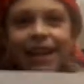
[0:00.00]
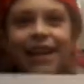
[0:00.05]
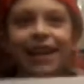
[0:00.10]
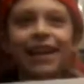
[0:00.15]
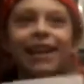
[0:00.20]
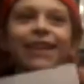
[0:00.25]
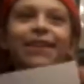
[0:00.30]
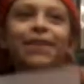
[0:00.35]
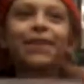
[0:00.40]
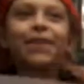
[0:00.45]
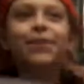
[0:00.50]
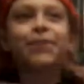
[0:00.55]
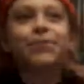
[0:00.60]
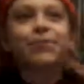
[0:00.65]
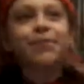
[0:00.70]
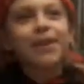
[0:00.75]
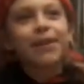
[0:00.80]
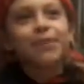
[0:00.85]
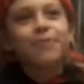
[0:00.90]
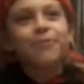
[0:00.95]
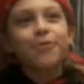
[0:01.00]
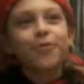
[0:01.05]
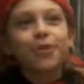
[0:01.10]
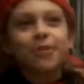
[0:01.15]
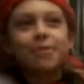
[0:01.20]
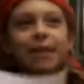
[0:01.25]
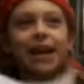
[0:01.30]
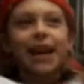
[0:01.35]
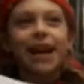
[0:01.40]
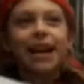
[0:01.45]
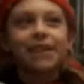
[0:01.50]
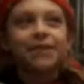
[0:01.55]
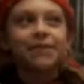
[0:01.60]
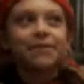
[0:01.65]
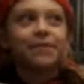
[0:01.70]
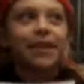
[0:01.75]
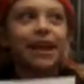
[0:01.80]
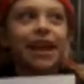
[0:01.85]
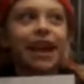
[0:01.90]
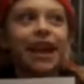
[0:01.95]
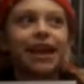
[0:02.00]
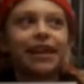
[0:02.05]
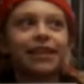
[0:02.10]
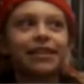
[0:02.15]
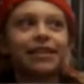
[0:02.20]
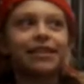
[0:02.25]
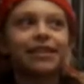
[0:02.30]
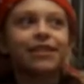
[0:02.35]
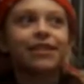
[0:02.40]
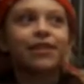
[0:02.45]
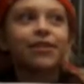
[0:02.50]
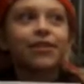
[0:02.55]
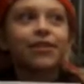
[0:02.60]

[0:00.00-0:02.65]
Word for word: he knows like more math facts.